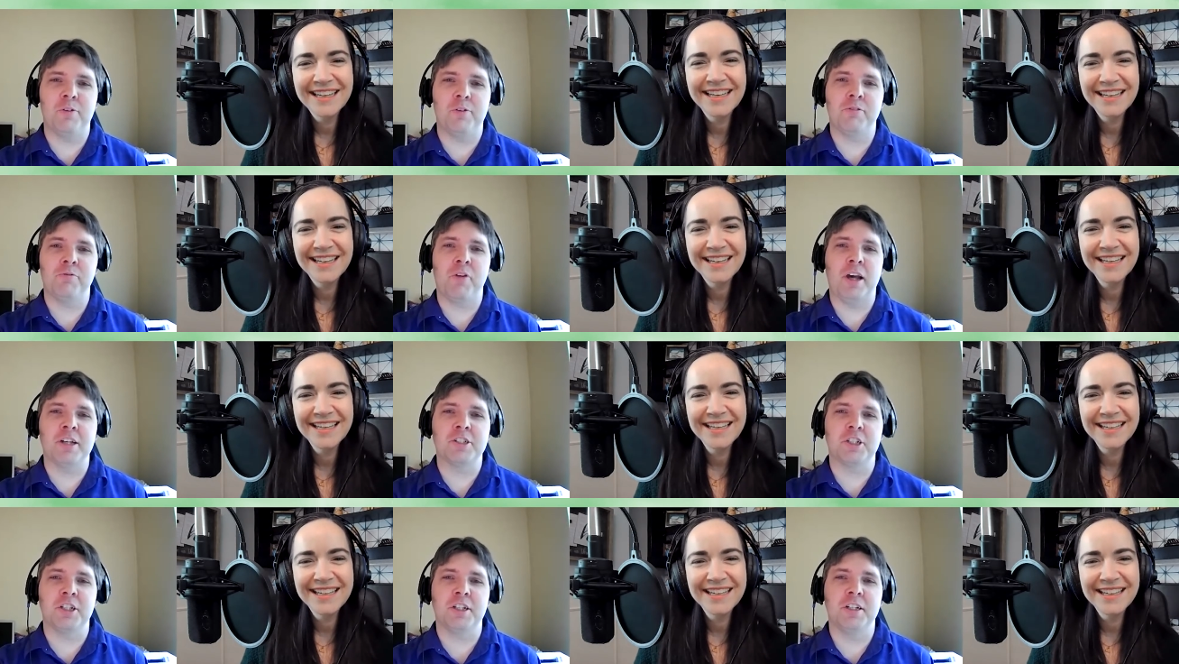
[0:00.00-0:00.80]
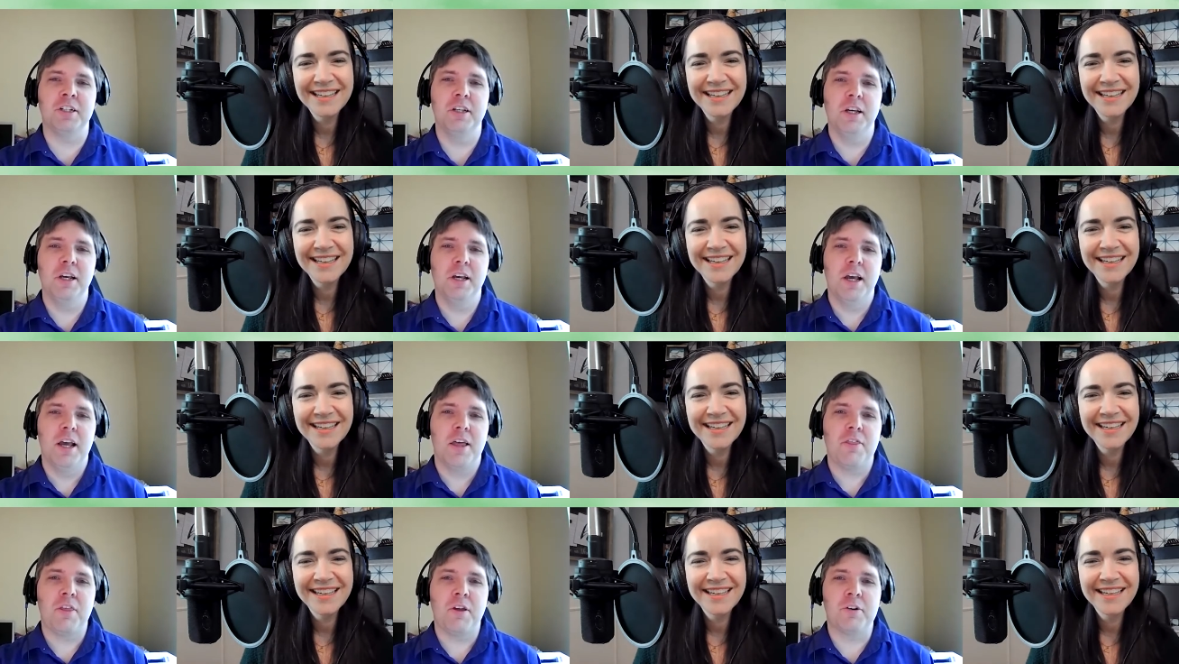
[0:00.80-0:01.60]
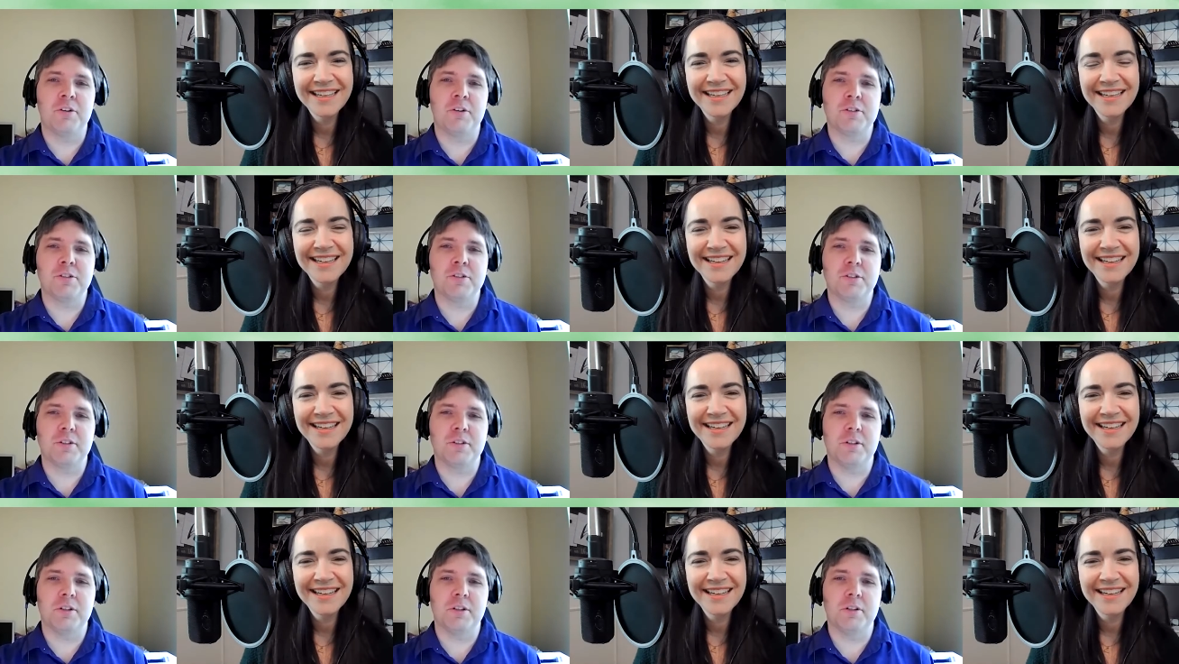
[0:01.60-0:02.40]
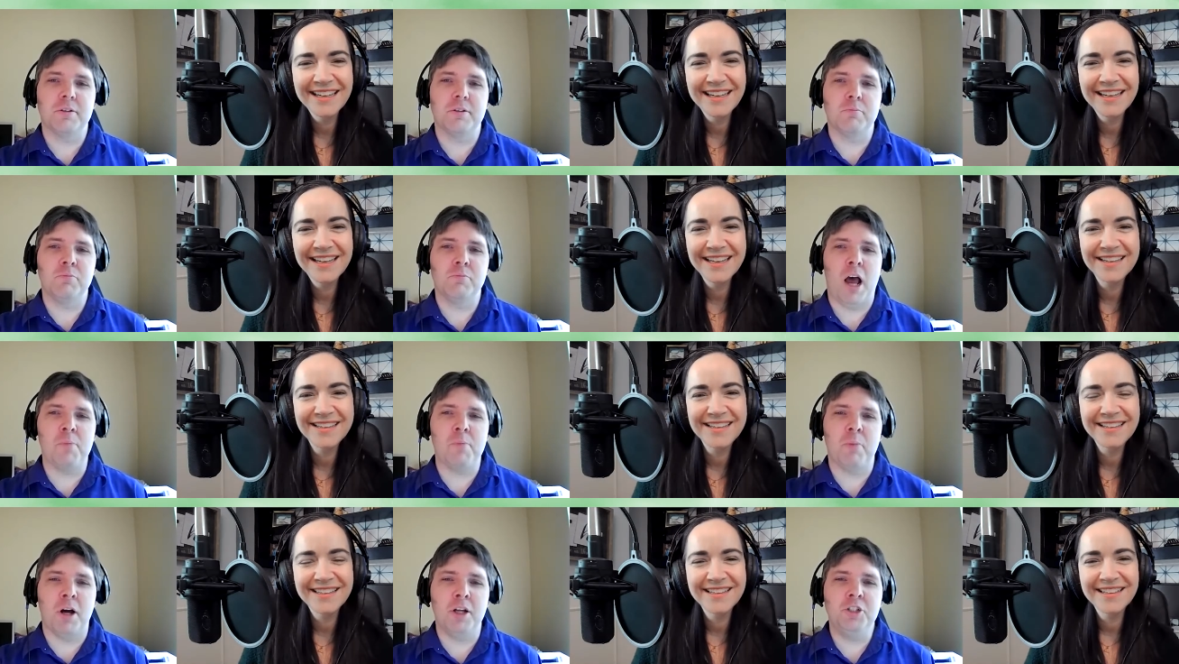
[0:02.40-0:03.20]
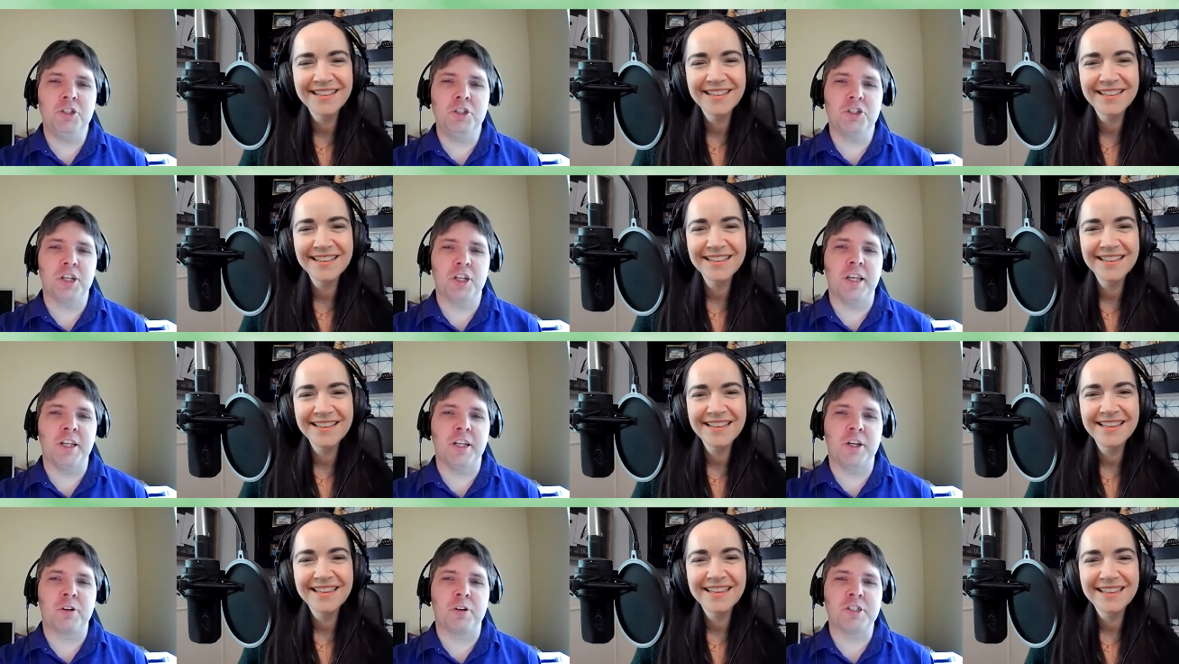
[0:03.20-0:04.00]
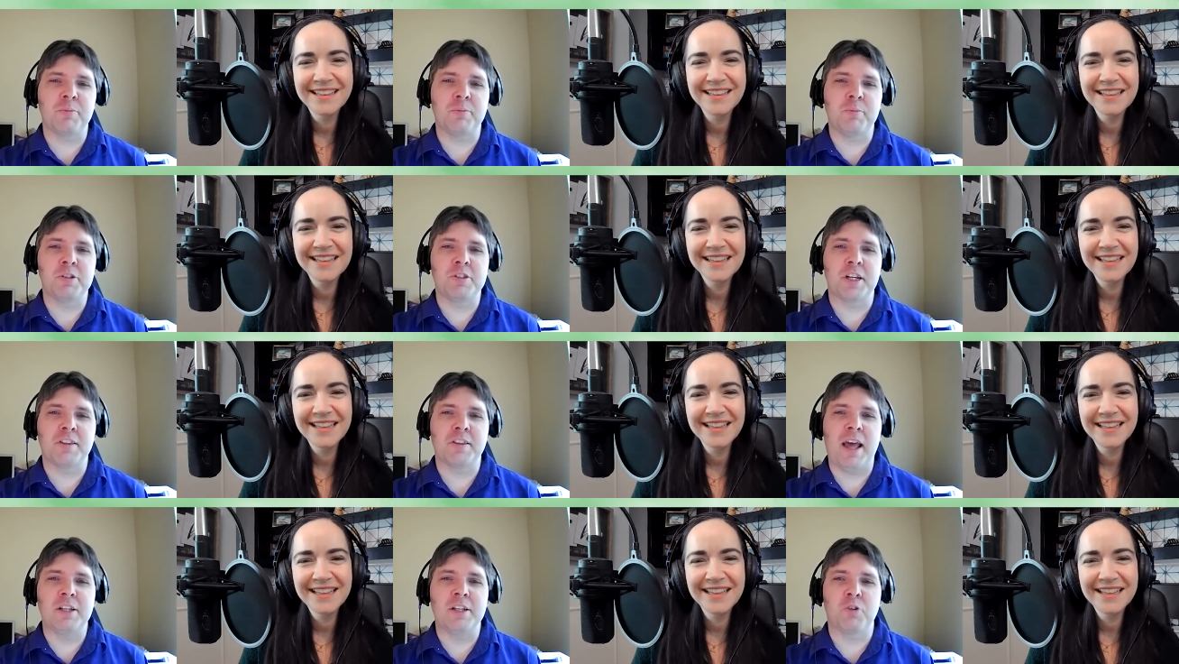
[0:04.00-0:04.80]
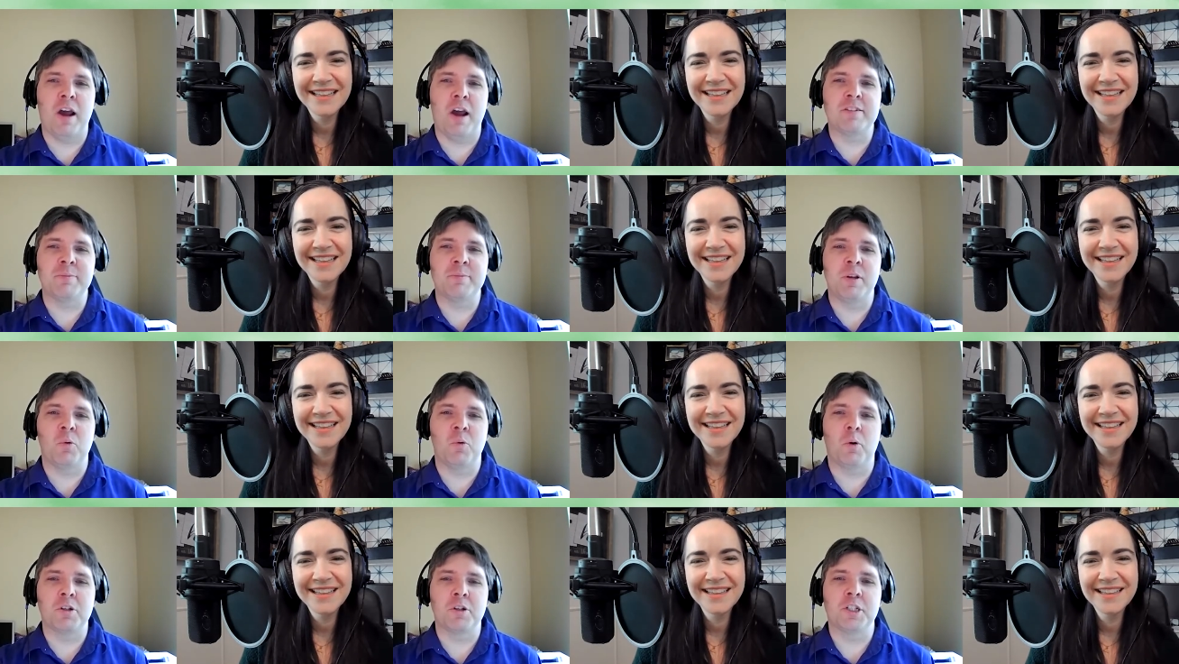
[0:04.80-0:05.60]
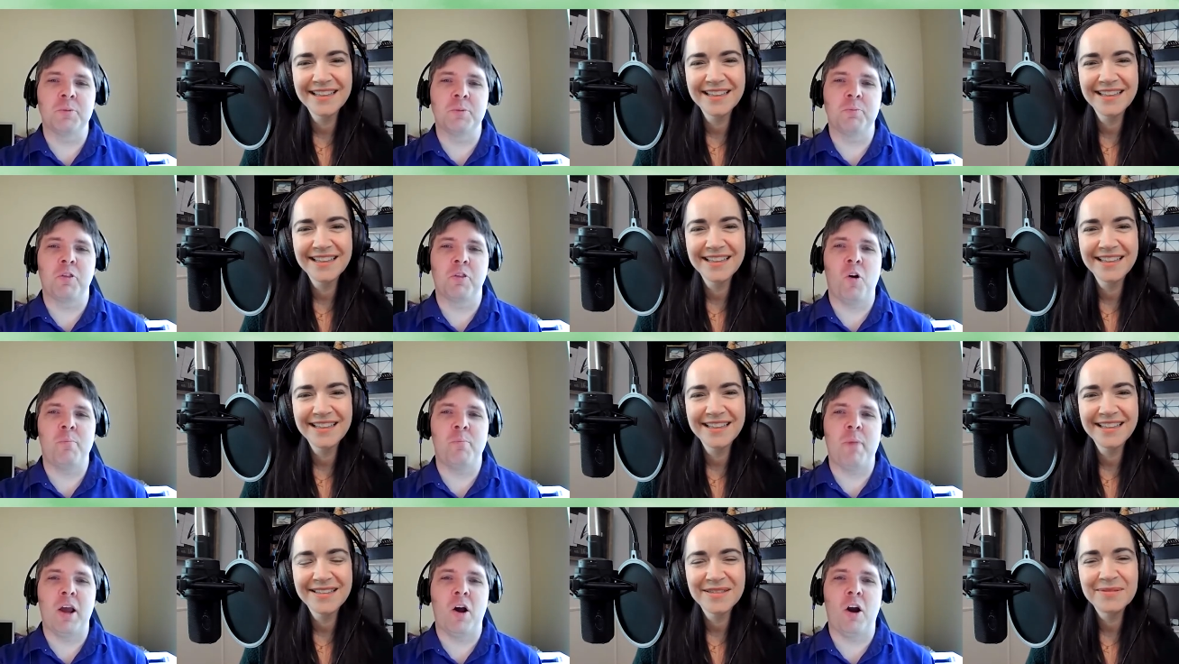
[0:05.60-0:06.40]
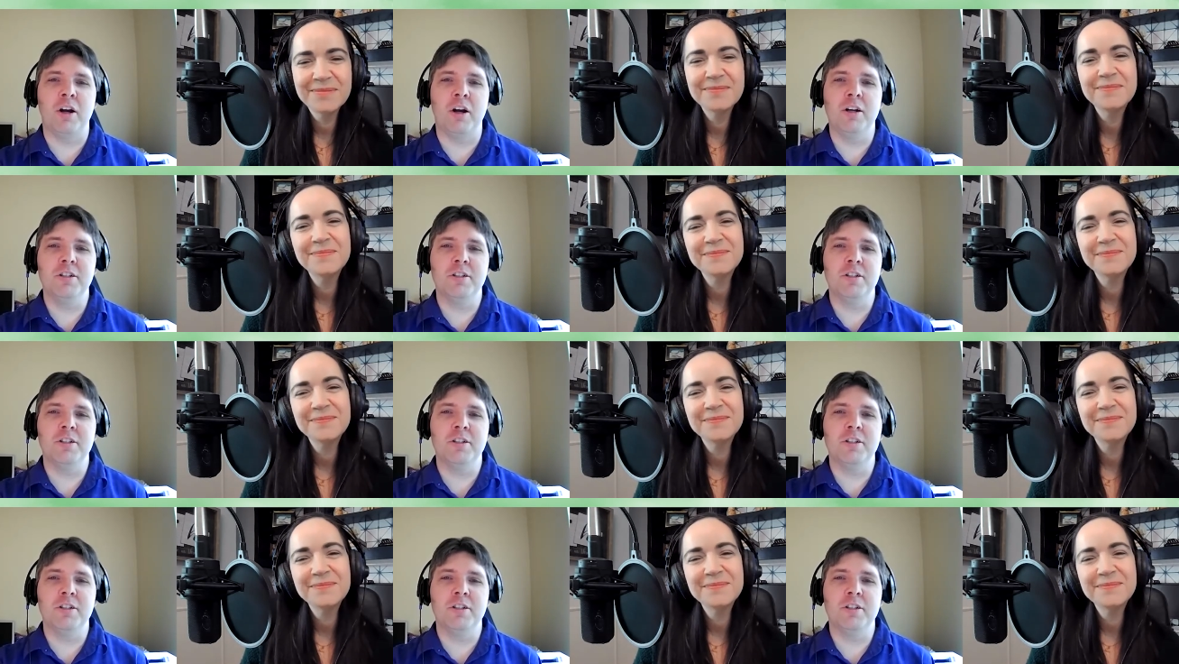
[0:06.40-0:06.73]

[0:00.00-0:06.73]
Speaker 1: a confession. There's not much in Christian music that drives me to worship with all my heart,